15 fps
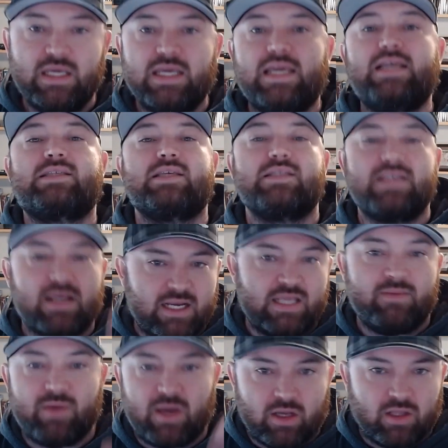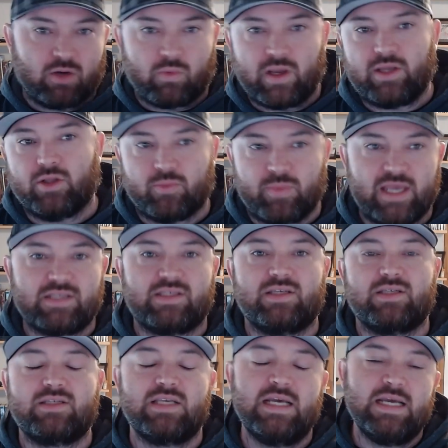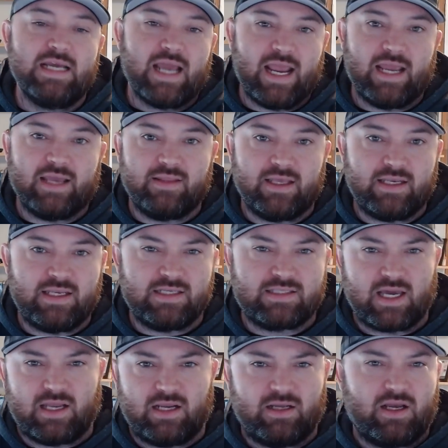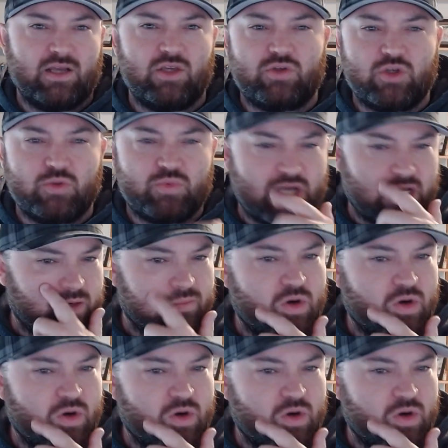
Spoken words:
he sends out an email at a regular basis, and then he's got a YouTube channel.